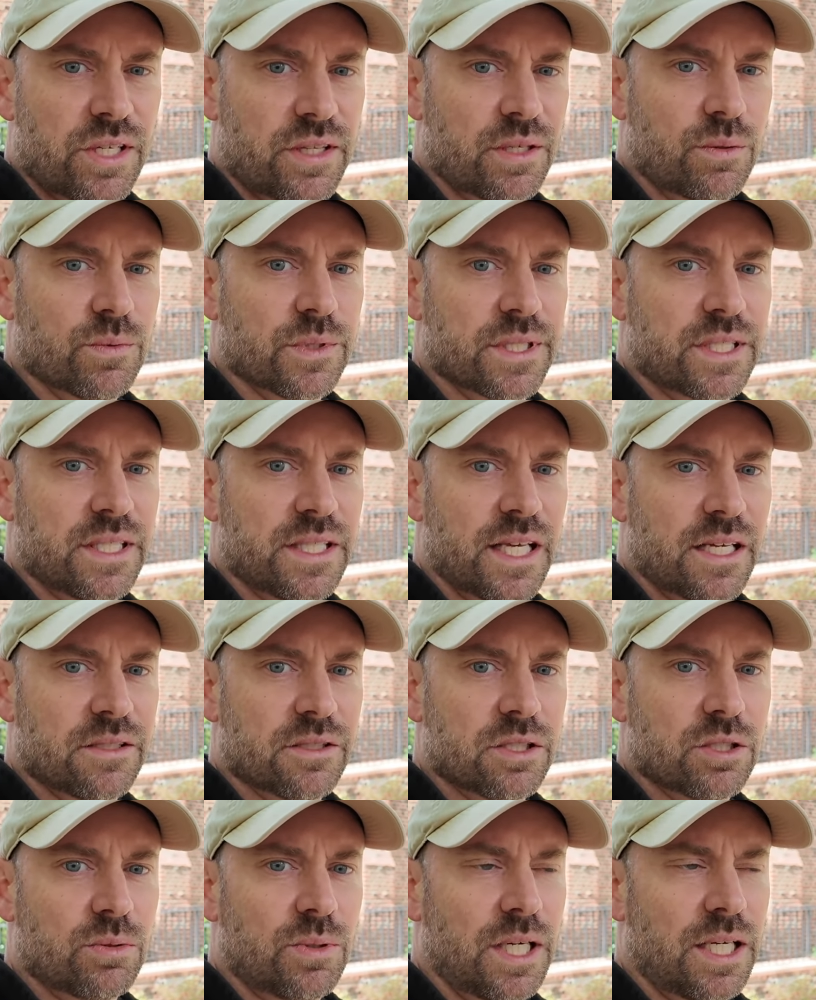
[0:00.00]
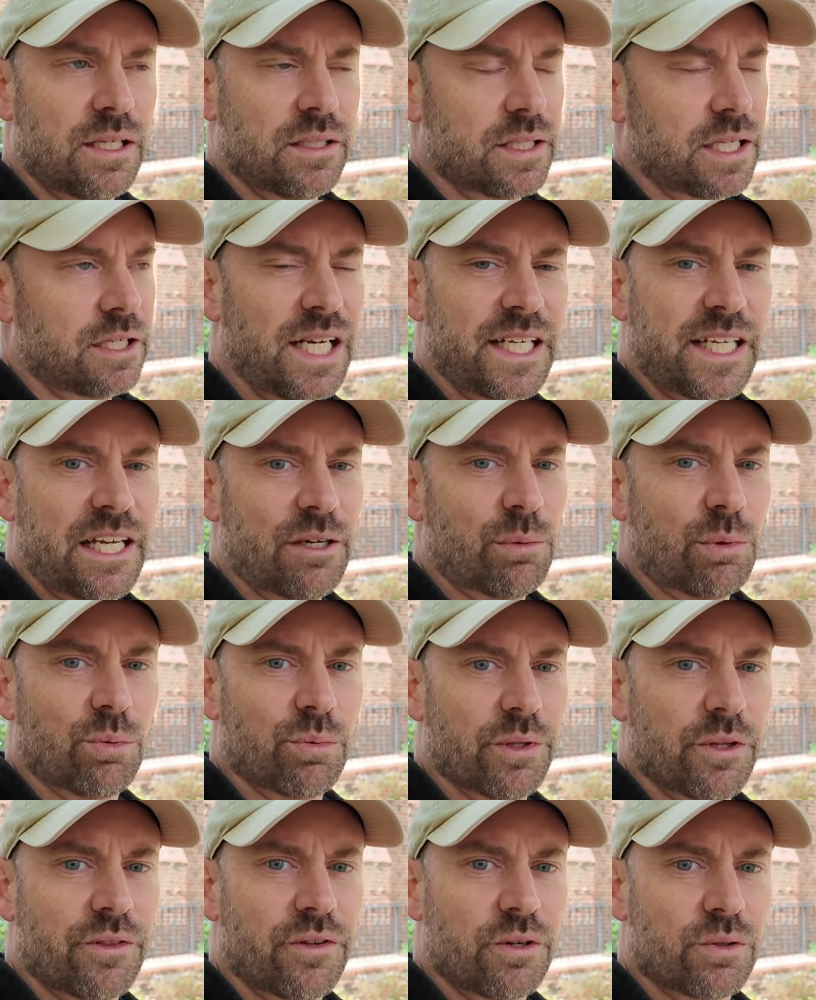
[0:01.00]
I think we'll see that in a little while, and I can't
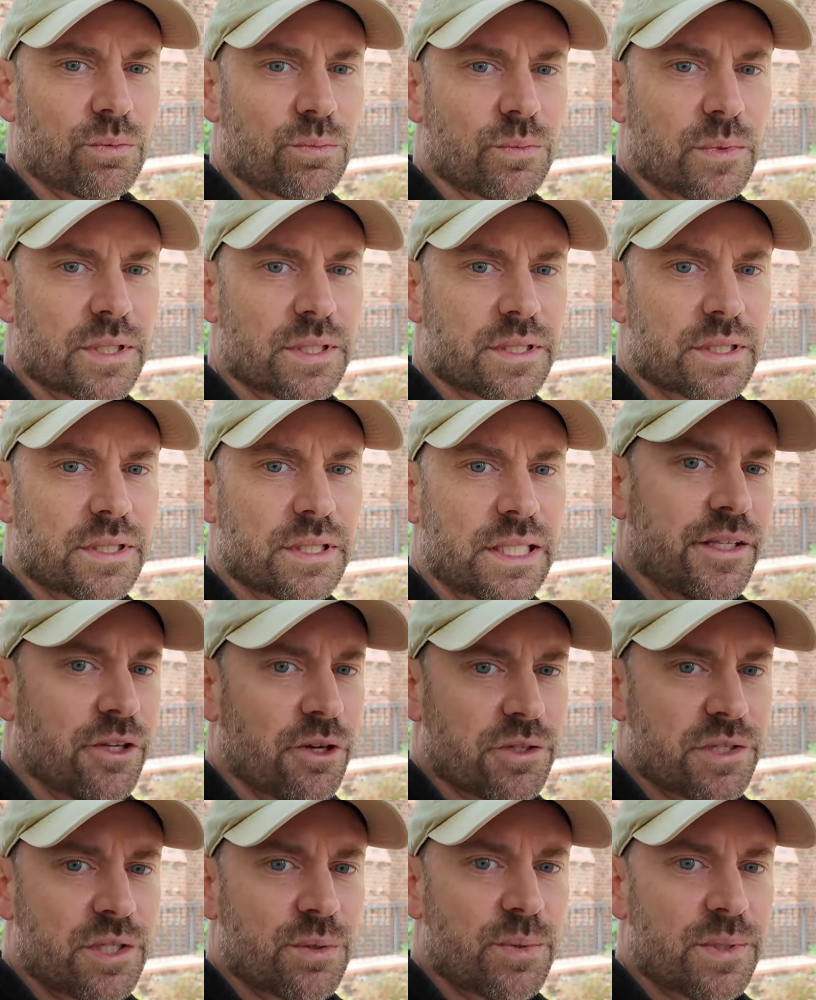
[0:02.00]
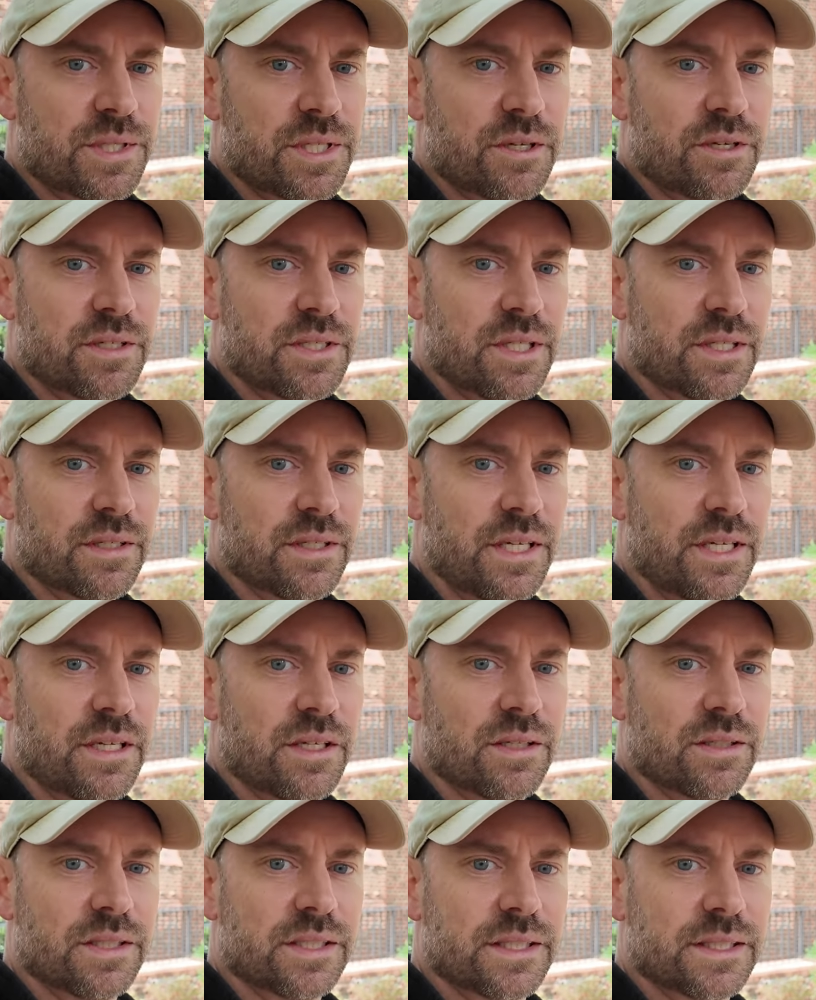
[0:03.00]
remember what the third one was. Those are the ones that are still
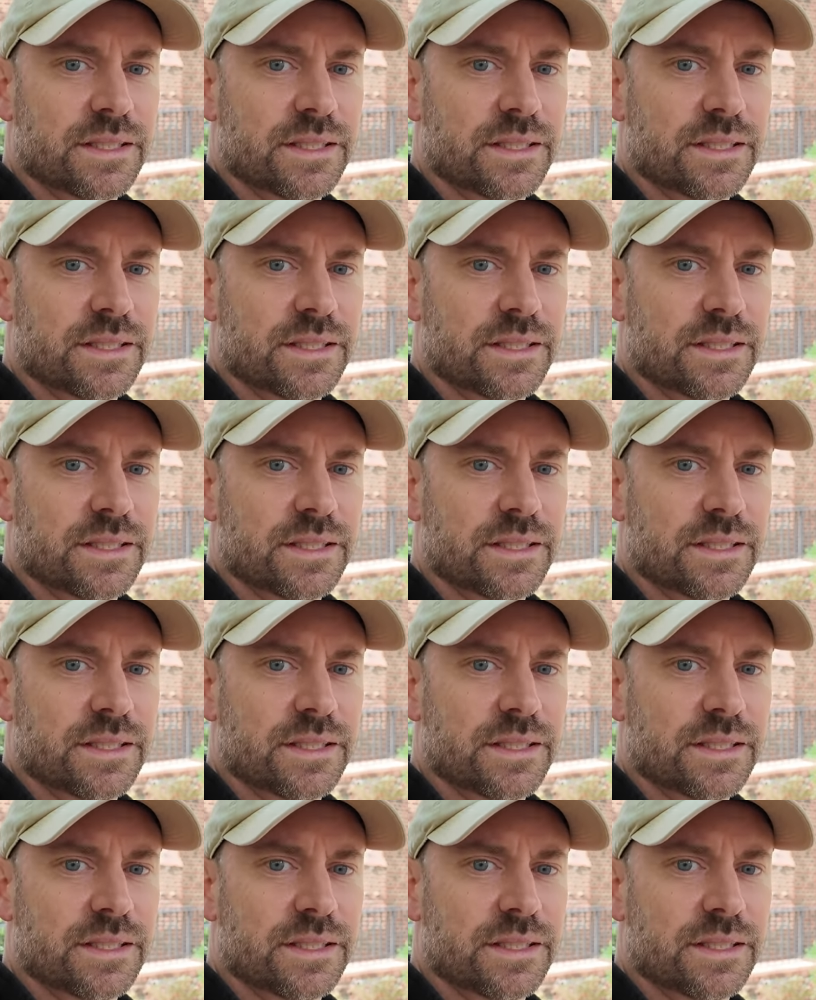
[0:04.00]
here.